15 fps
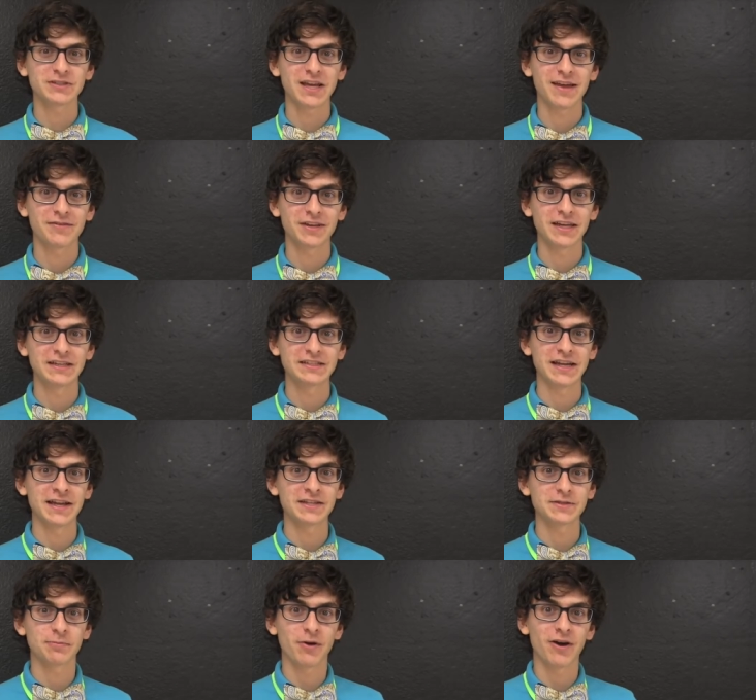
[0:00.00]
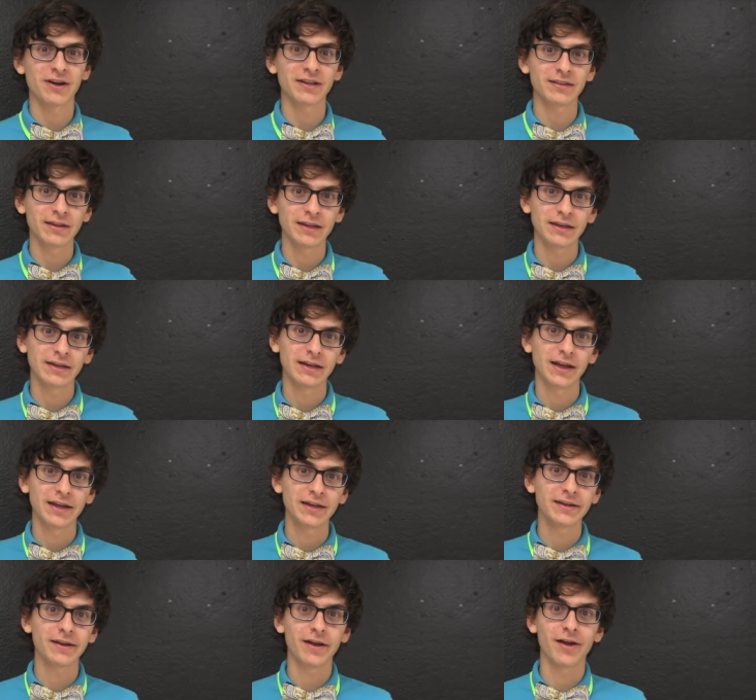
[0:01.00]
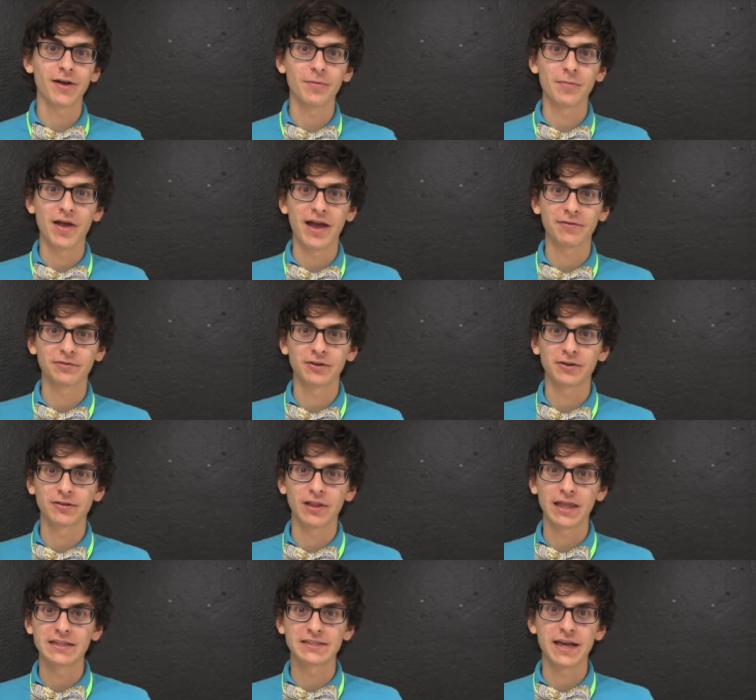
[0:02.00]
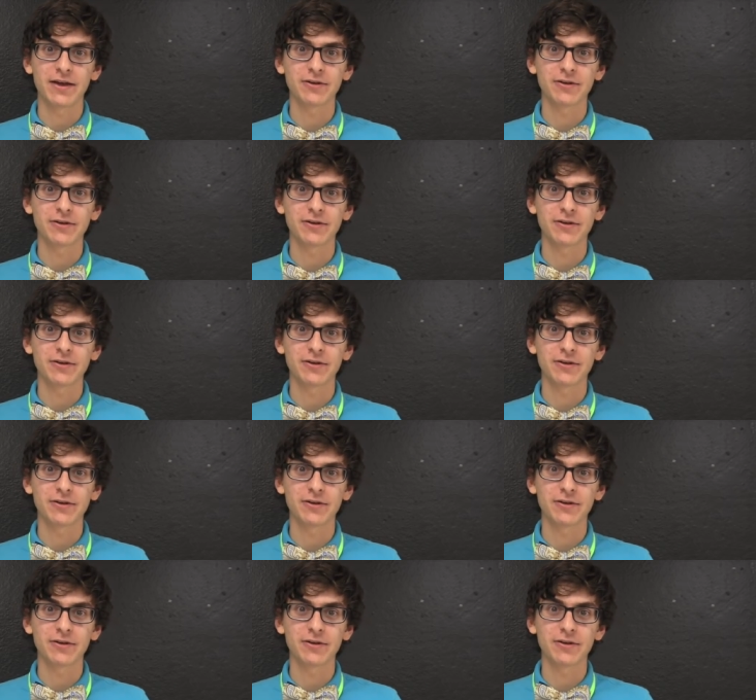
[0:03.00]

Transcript: was having a dance party late at night um, after lights